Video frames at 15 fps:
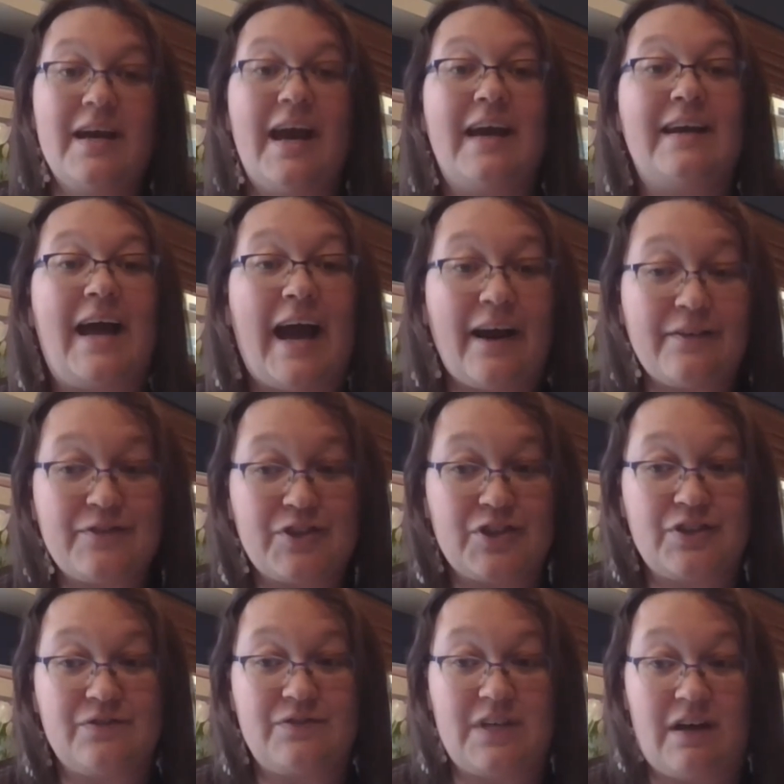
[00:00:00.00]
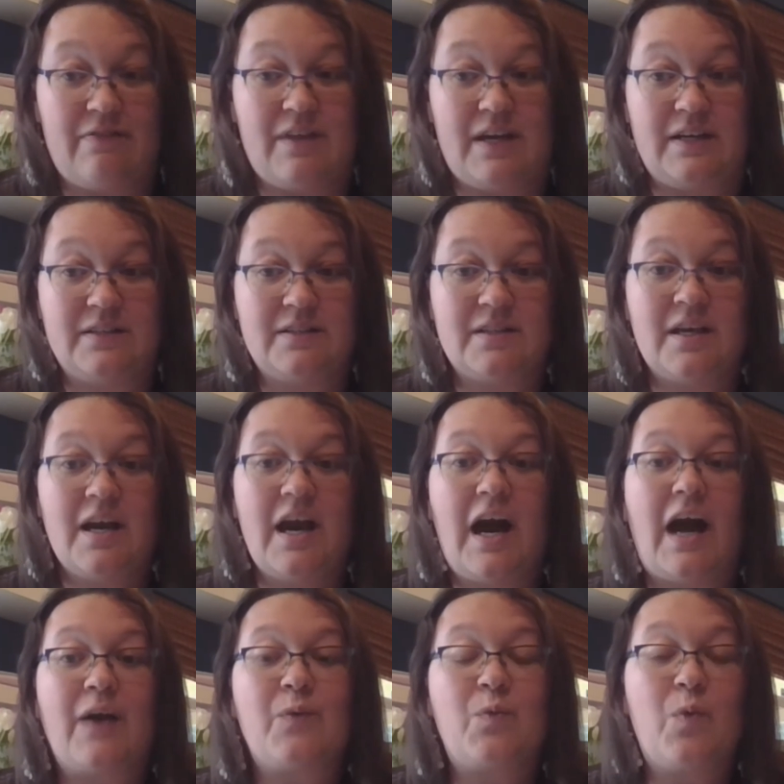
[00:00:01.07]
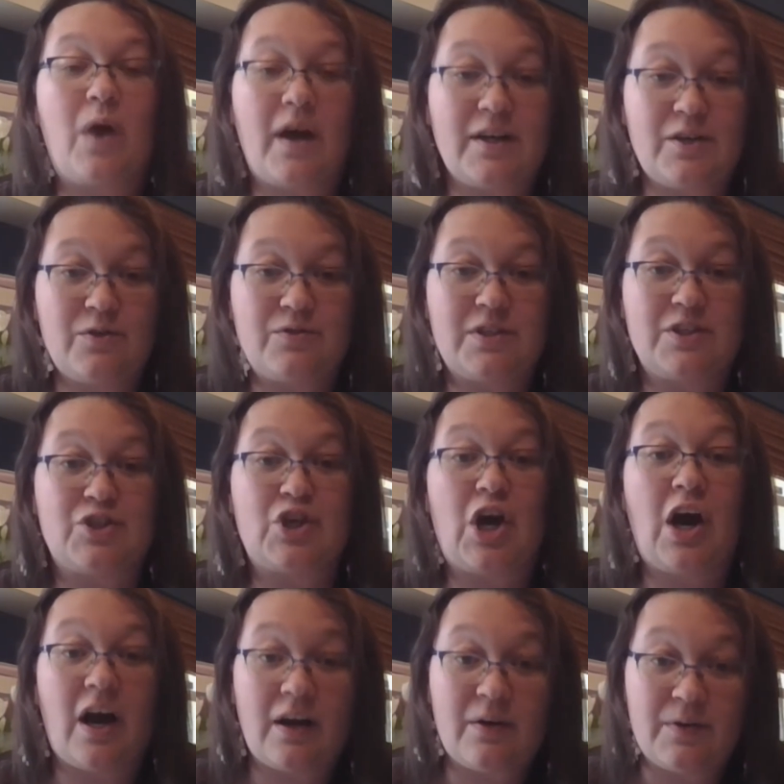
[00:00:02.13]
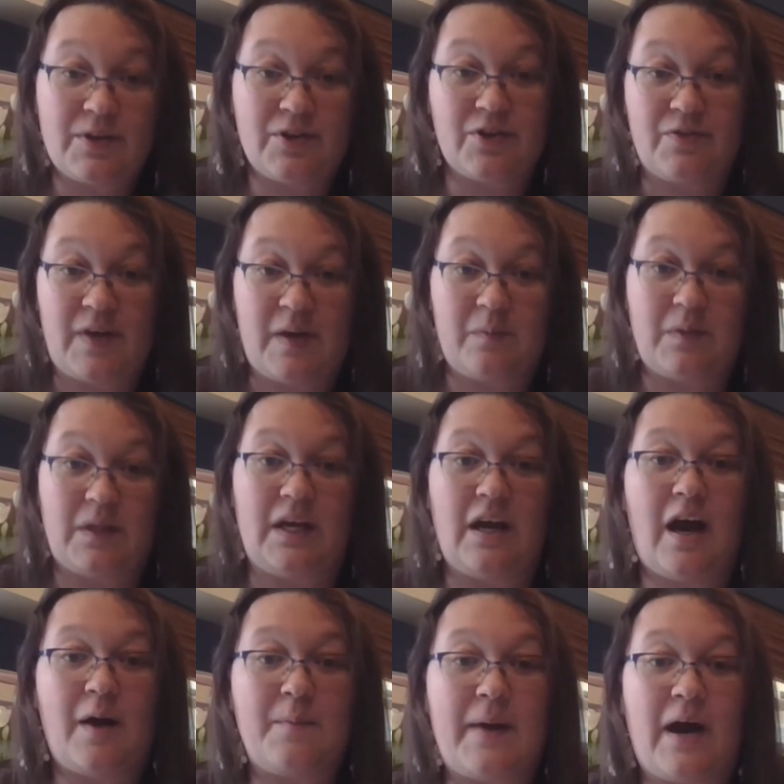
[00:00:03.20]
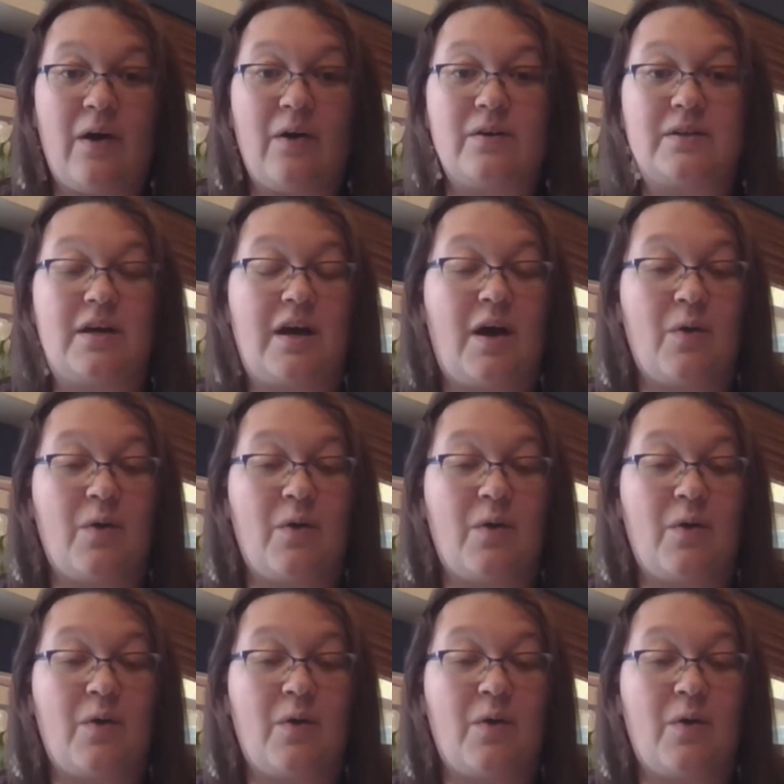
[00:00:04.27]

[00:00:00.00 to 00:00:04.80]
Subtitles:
And after you've done this, I want you to talk with your family about